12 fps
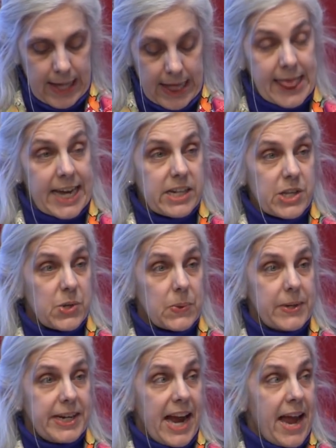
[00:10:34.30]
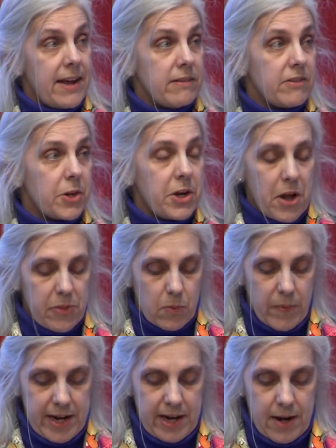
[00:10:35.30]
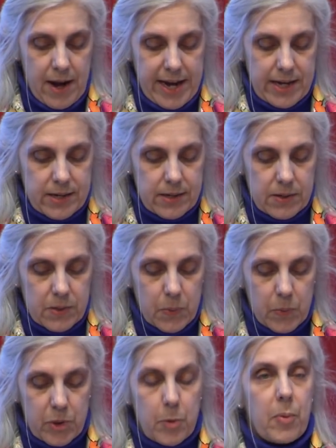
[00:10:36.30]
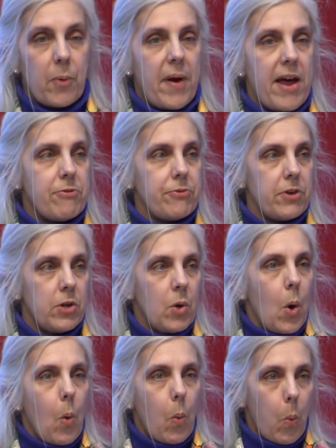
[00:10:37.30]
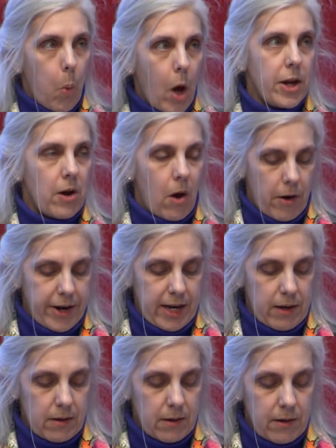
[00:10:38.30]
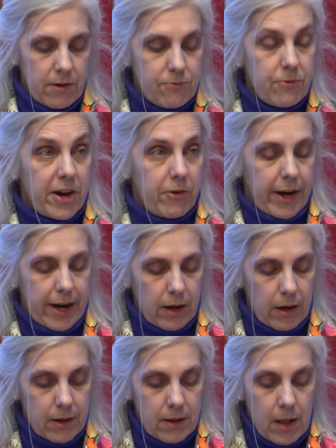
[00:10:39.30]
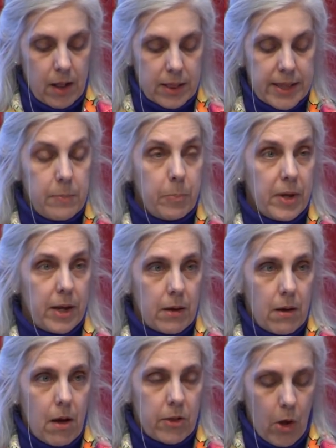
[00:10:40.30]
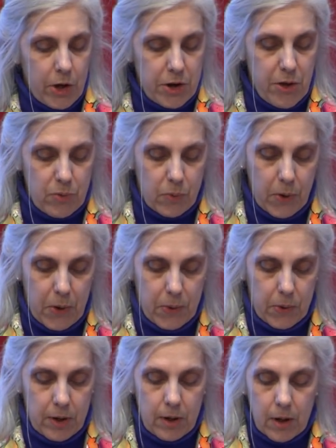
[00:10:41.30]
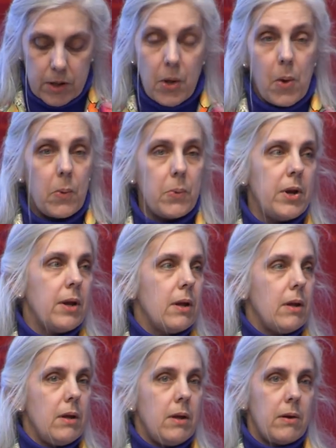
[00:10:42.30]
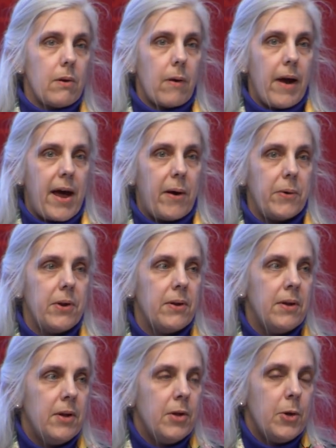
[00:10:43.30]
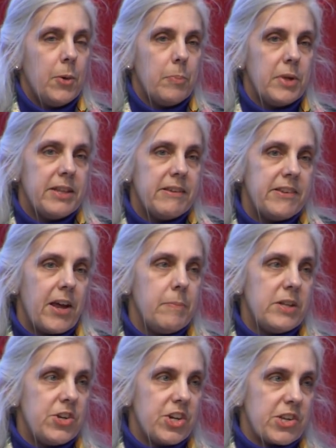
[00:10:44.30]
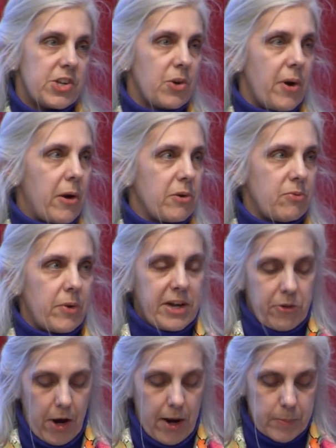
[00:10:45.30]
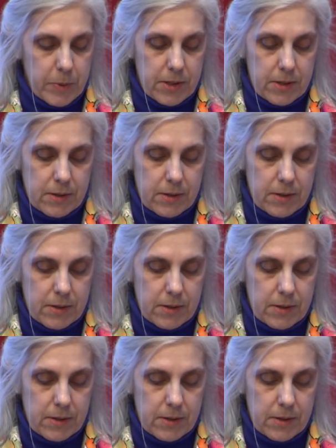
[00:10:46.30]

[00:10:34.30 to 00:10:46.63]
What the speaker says: That story ends on another rainy night with a bereft, one-hearted Frederick limping along another road, alone in a crowd, but this time it's just a crowd of raindrops.